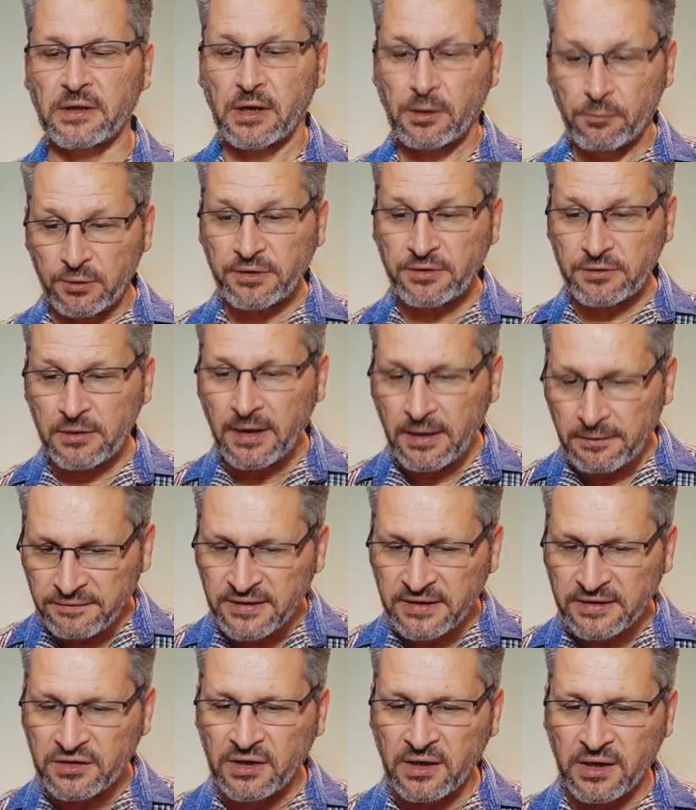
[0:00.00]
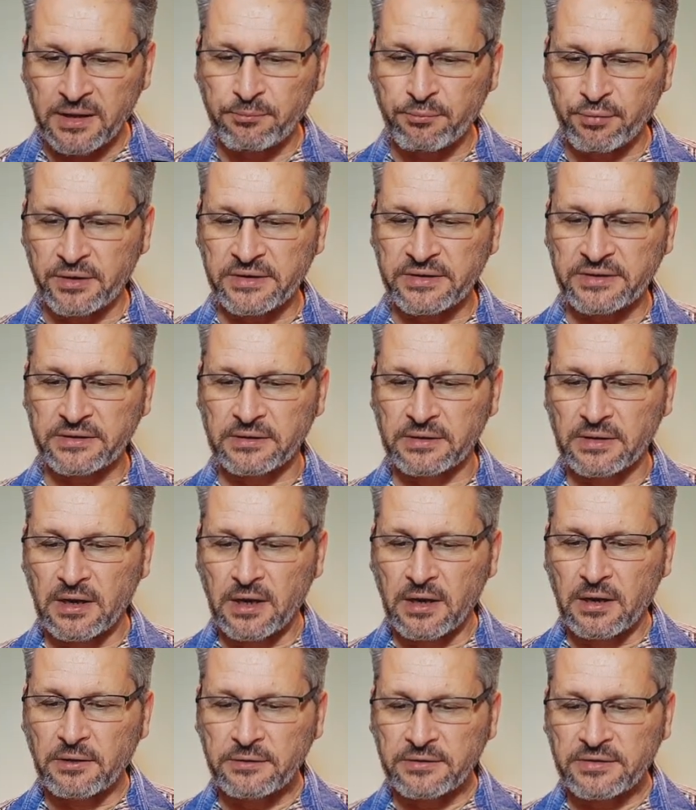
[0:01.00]
We do have such a high priest
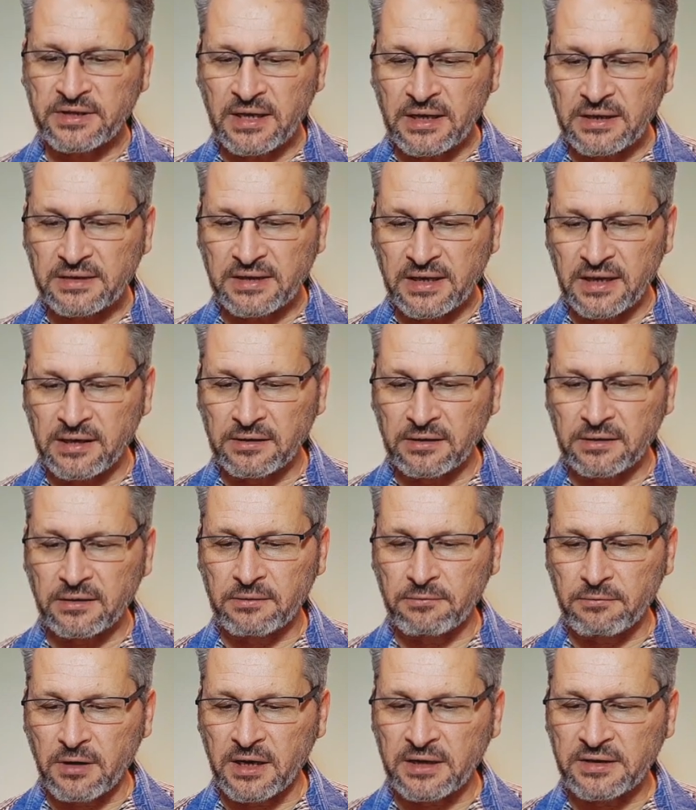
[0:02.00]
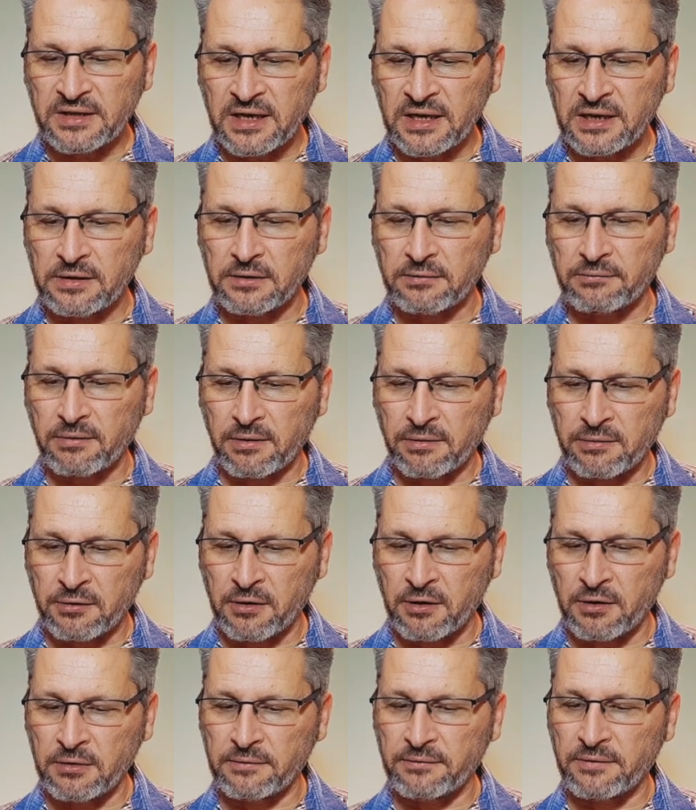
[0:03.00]
who sat down at the right hand of the
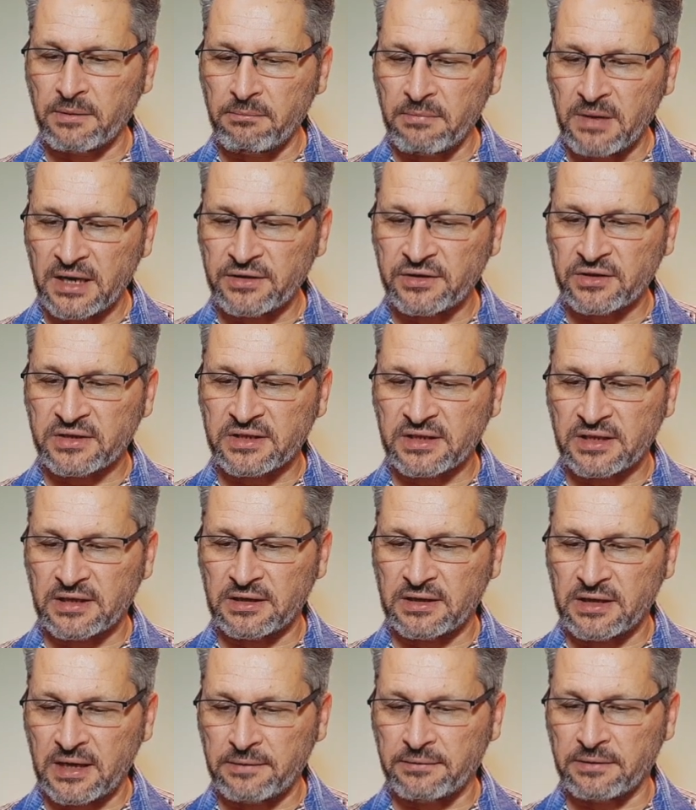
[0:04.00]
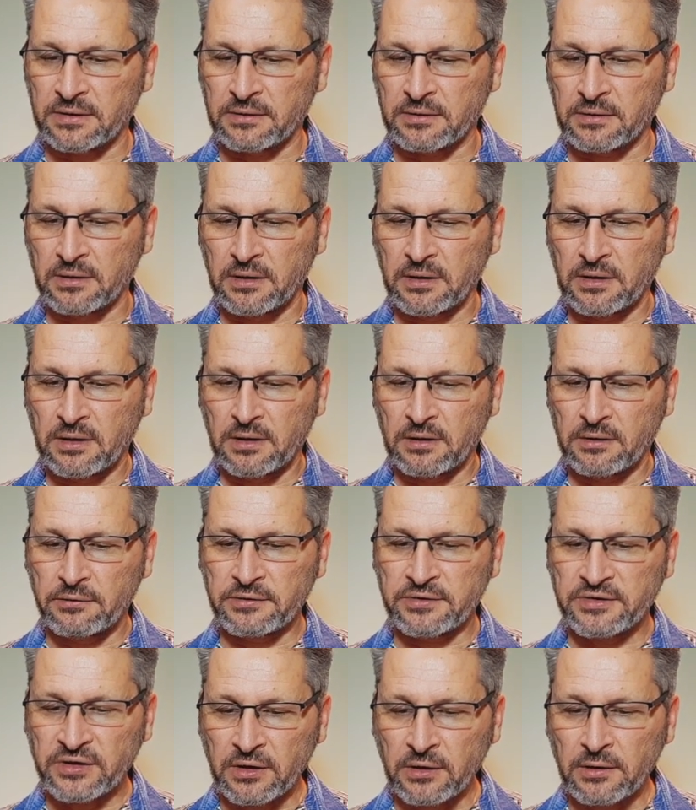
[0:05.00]
throne of the majesty in heaven, who
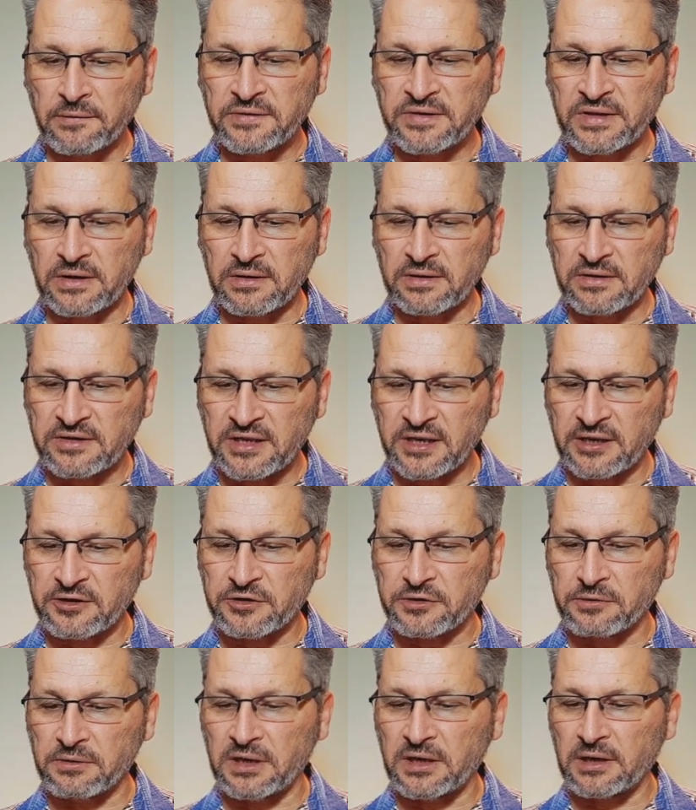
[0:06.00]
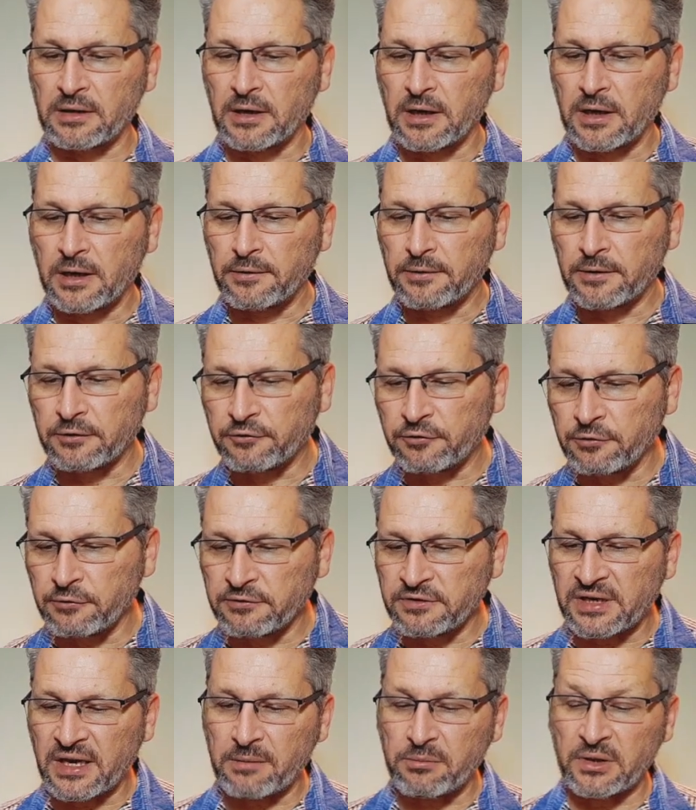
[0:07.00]
serves in the sanctuary the true
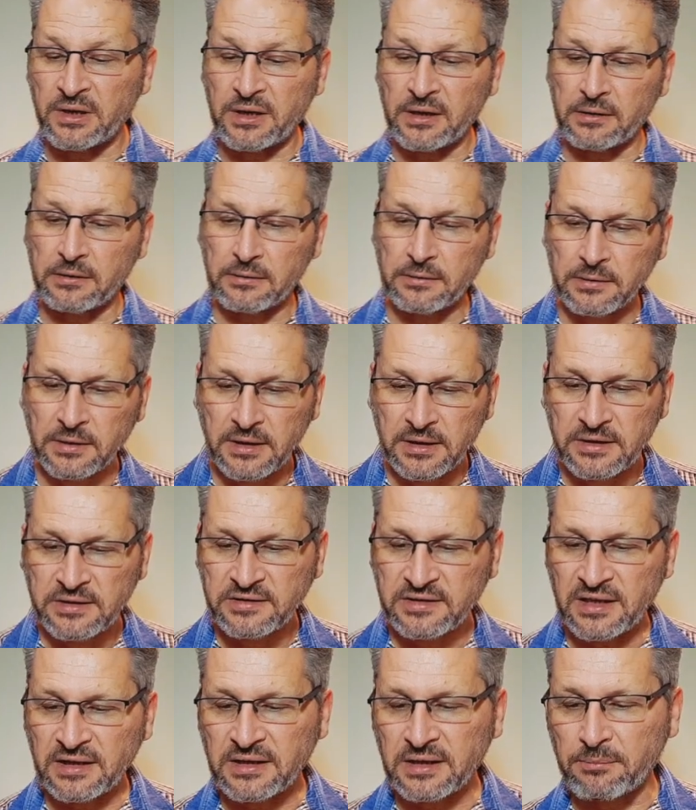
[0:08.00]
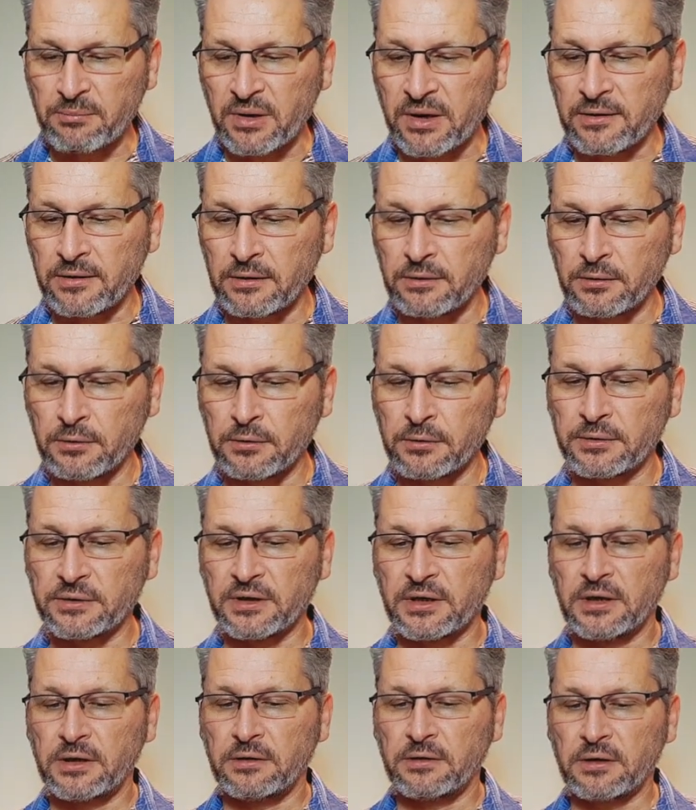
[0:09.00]
tabernacle set up by the Lord,
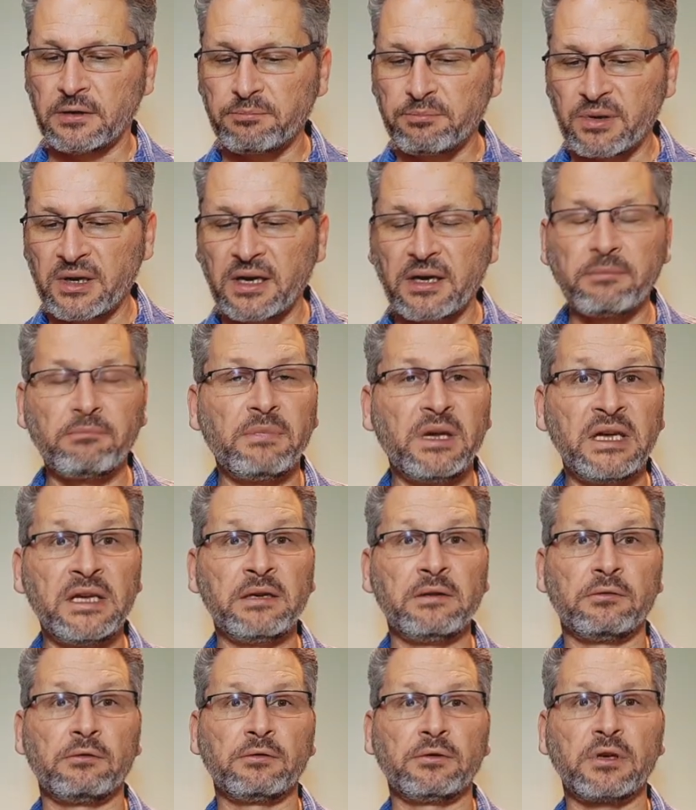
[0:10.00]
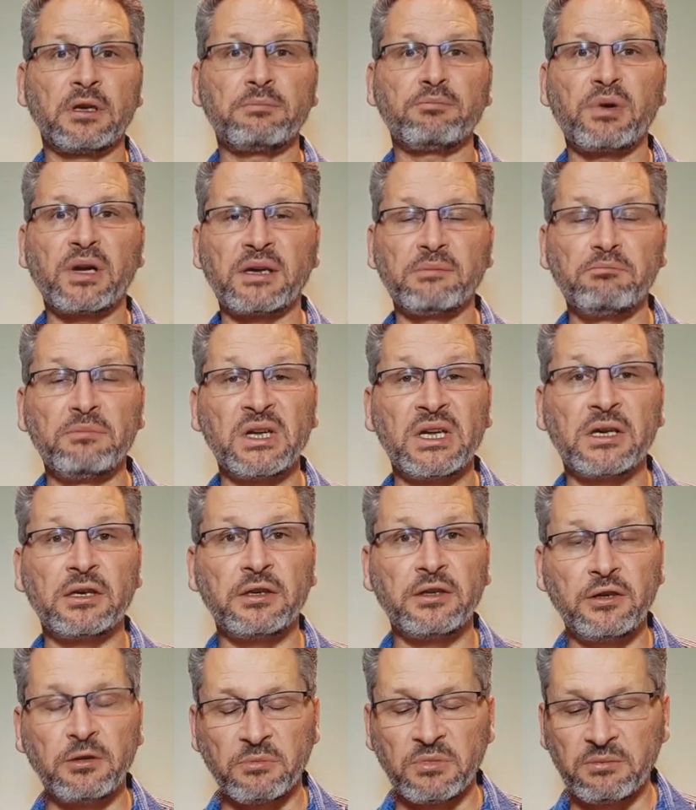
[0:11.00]
not by men or not by mere
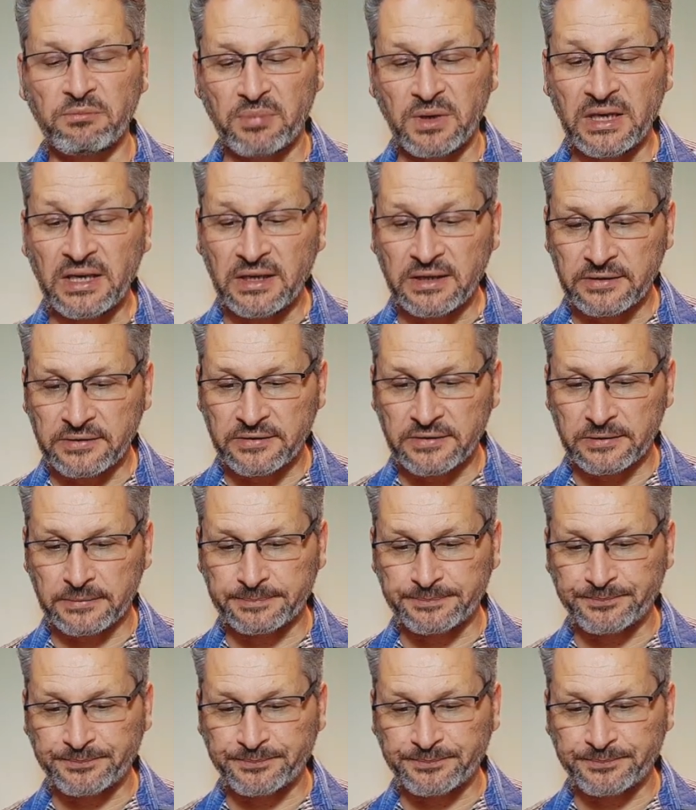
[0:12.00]
human beings.